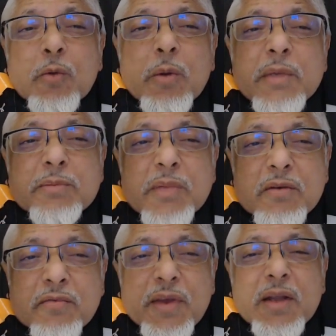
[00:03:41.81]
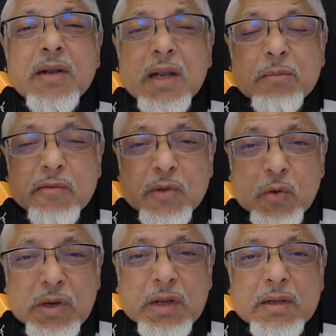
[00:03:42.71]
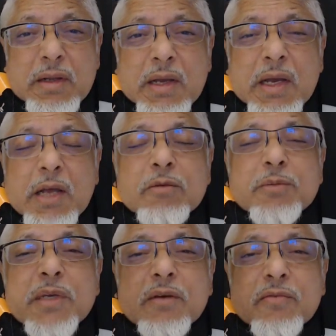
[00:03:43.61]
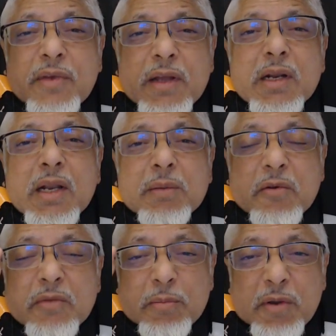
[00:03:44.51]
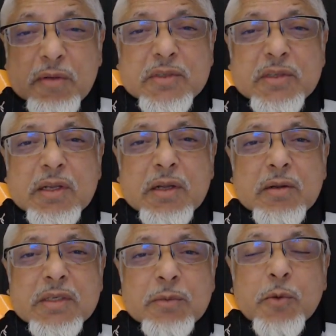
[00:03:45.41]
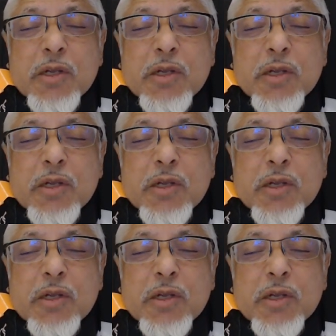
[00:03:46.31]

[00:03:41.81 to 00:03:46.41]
We must be a fan club of the Quran, and must be a fan club of the Prophet Sallallahu Alaihi Wasallam.